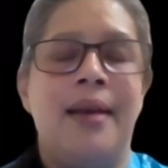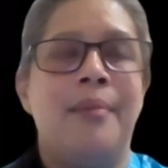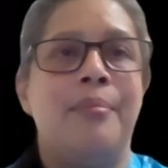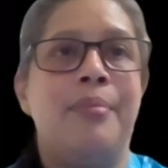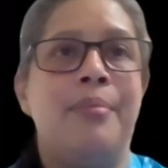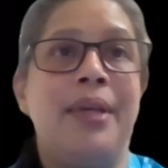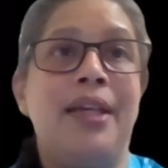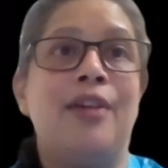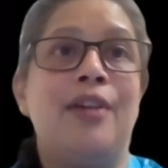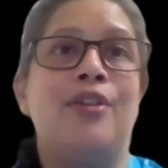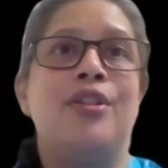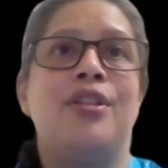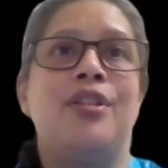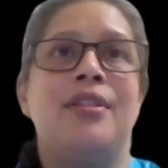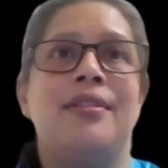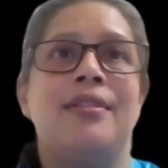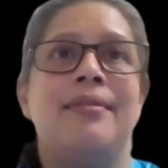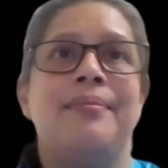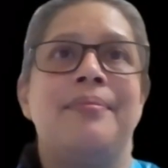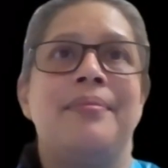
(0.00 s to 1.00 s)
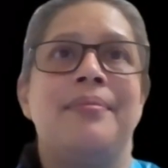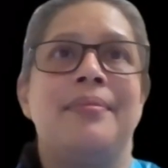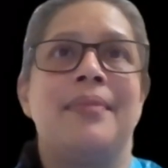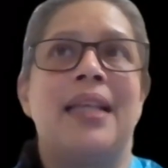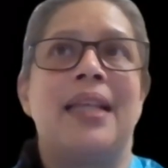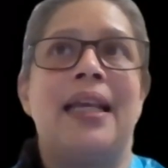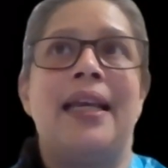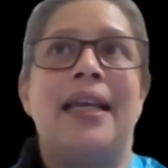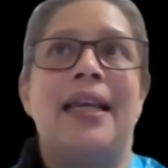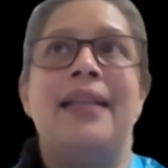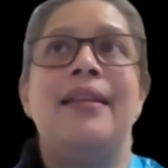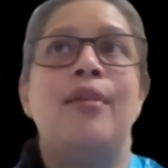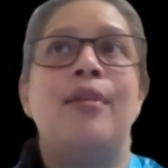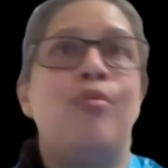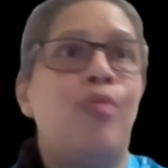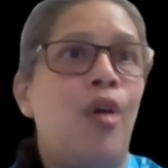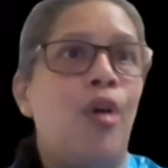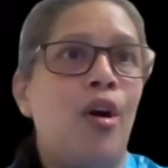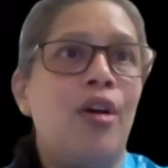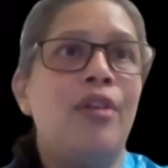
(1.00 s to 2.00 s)
Because in the
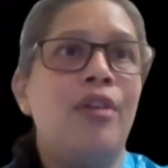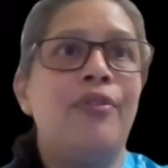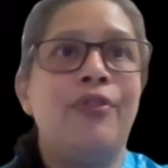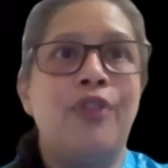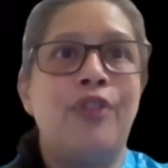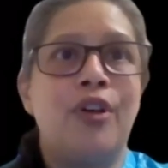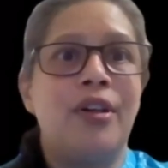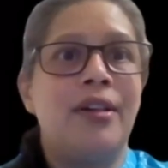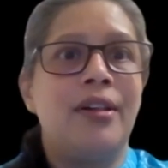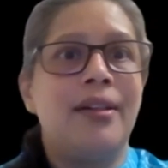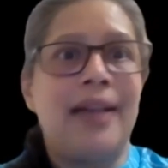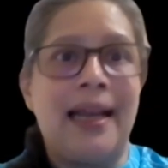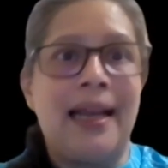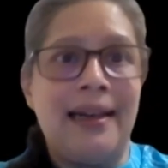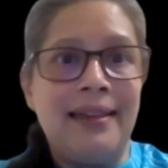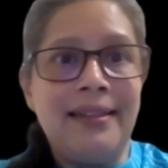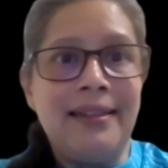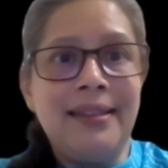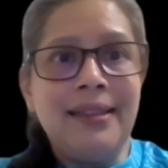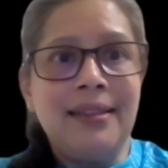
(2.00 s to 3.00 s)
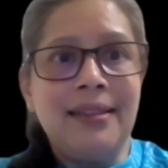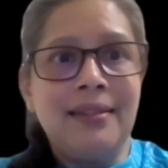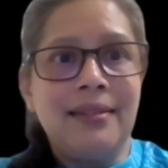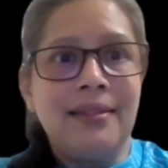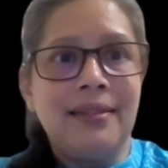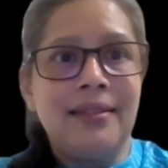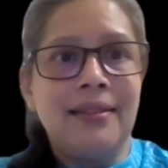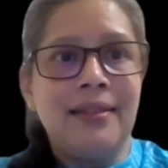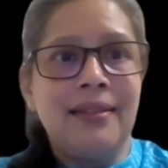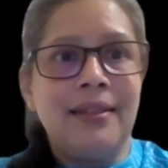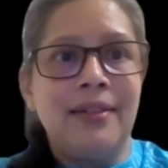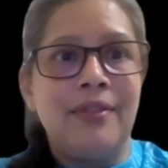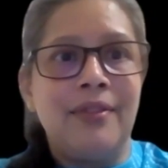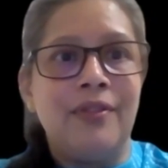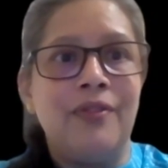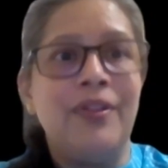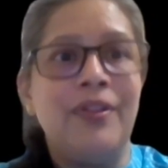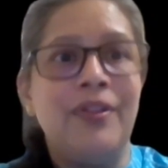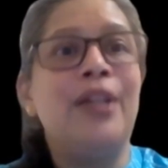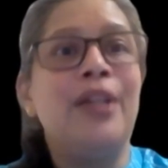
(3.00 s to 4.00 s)
war for talent,
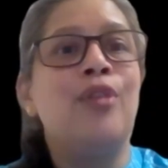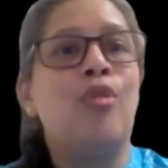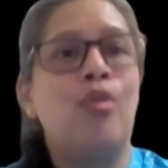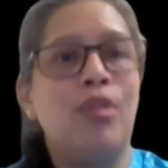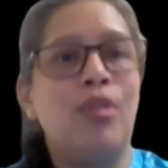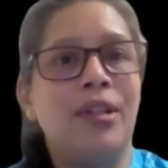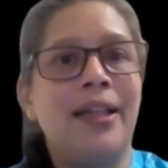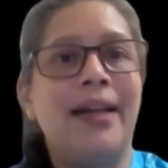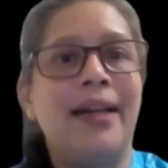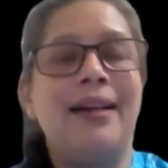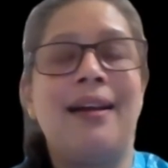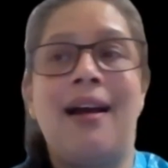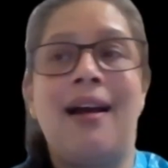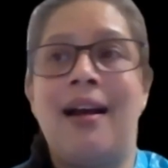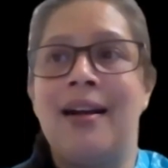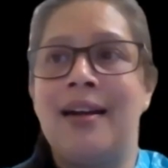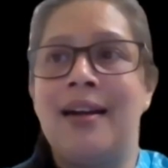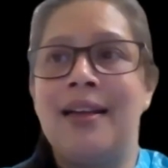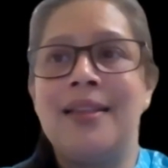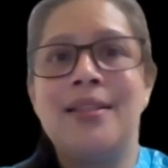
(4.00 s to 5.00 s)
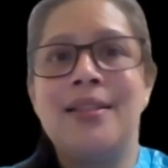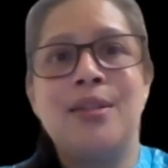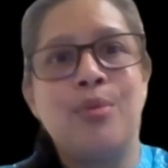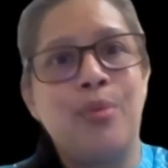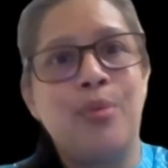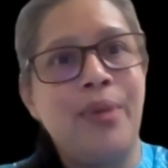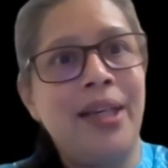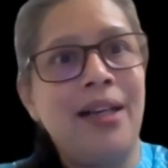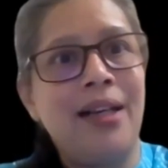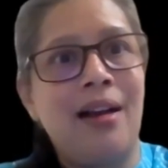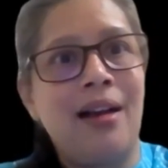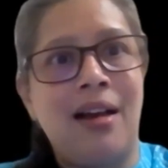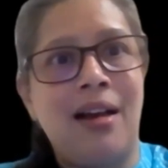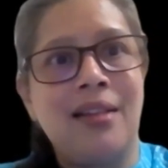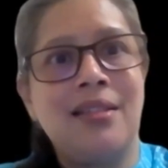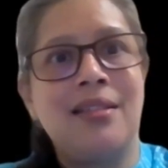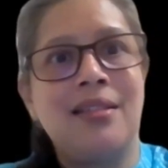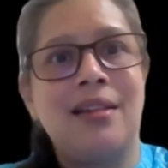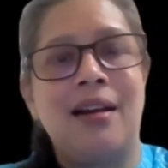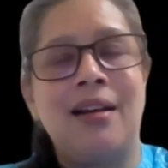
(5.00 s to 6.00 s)
we know that unless we
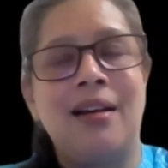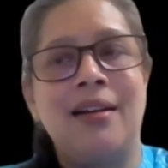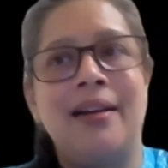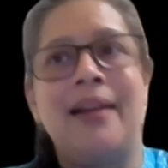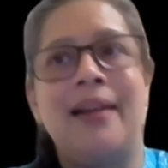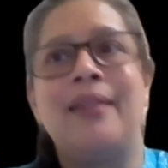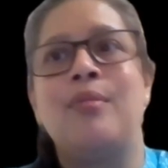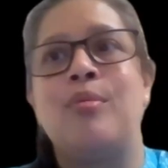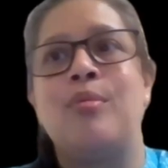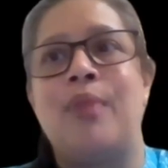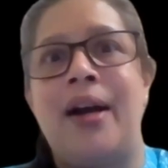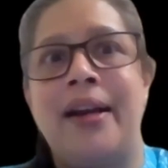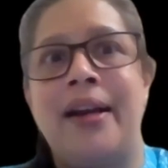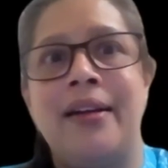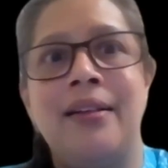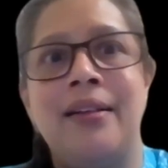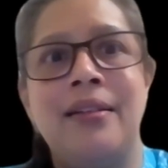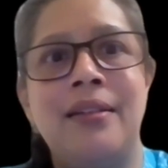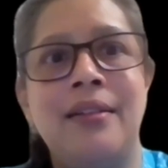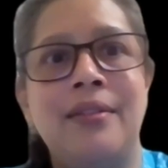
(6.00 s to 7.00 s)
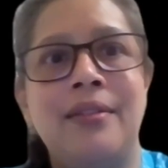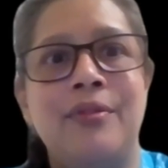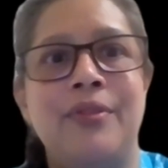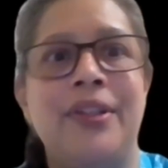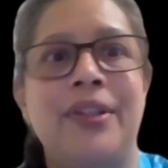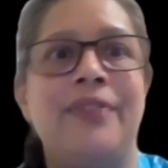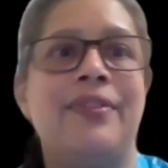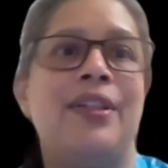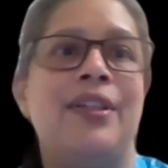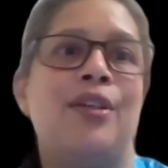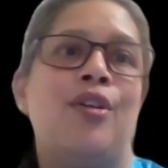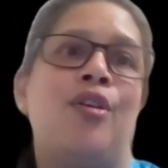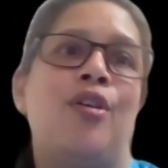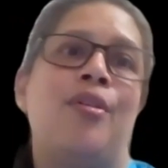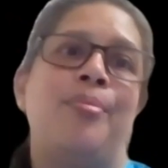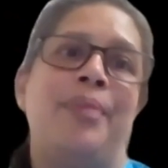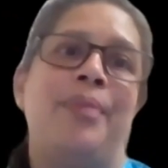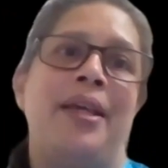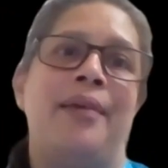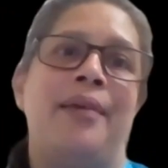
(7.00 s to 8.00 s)
cast our net wider, we will
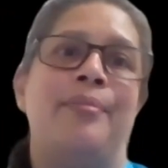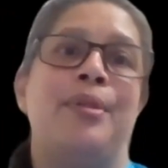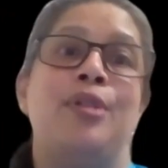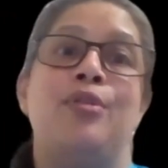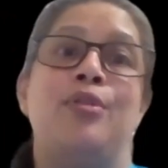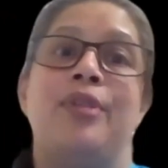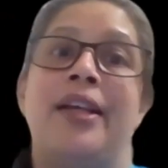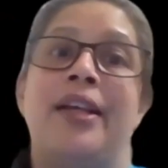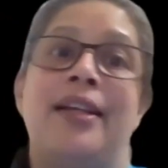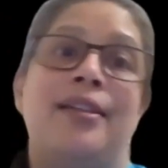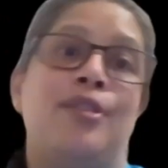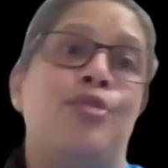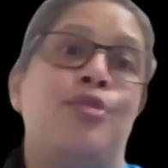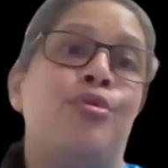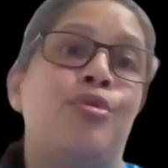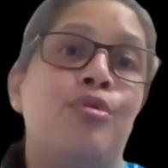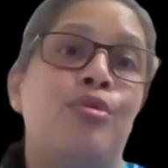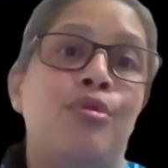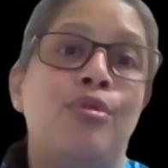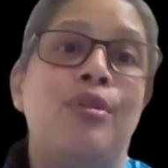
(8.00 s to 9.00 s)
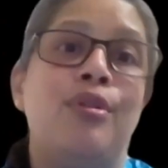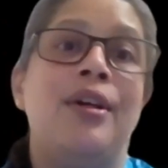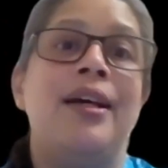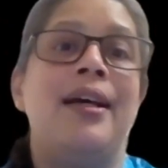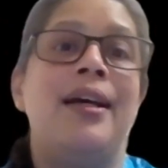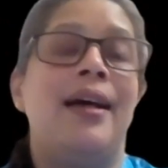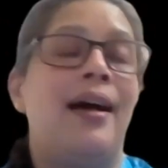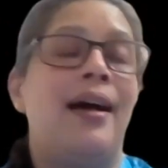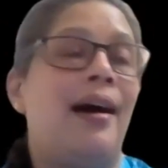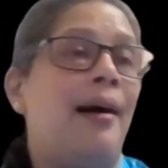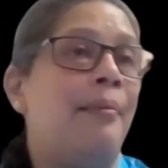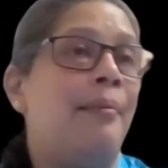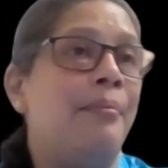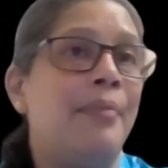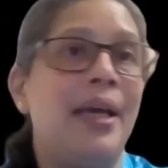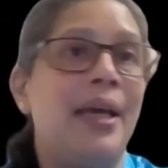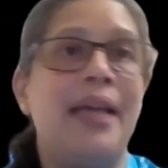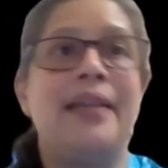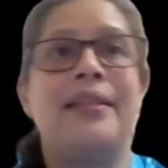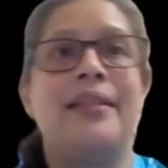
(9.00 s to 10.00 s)
not be able to get true,
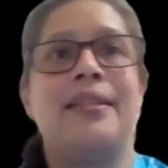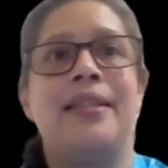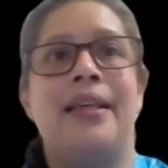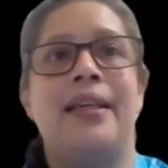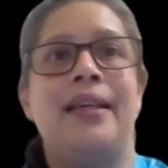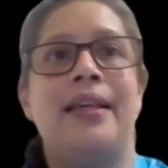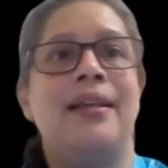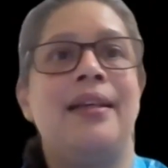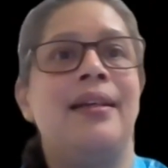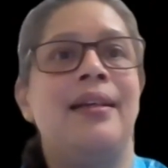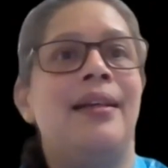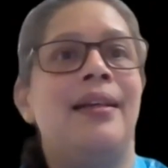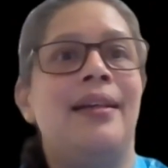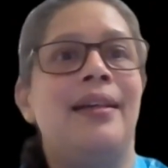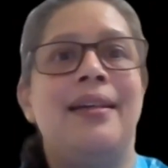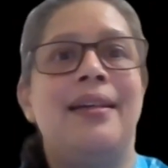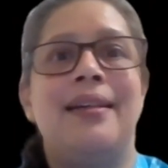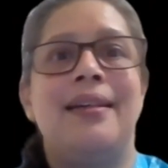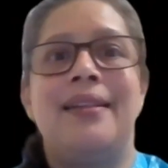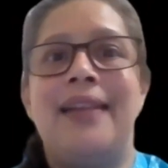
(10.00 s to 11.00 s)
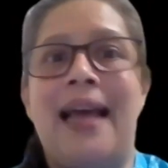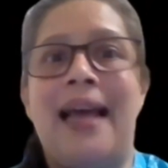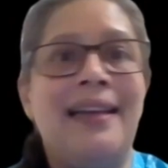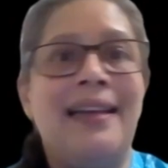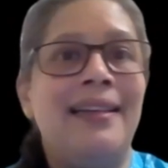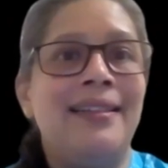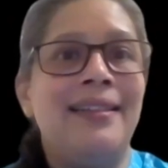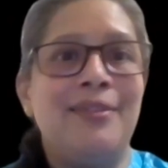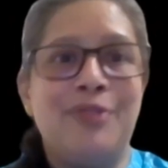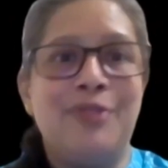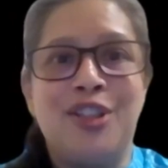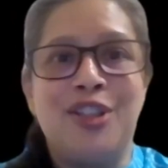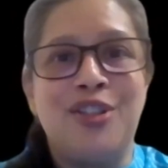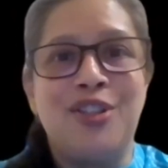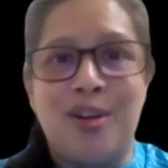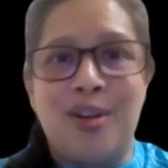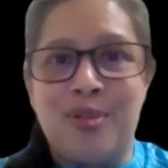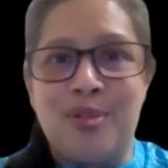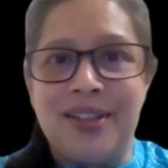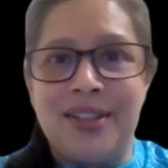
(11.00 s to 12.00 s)
amazing talent which is
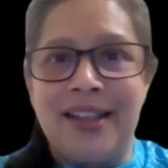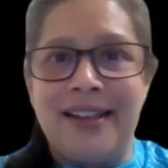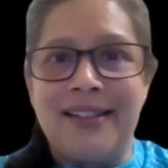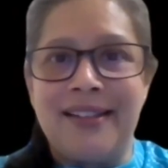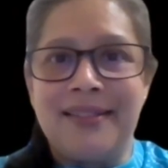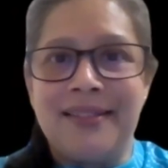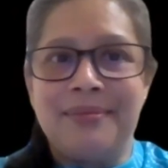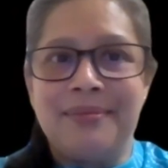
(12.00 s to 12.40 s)
out there.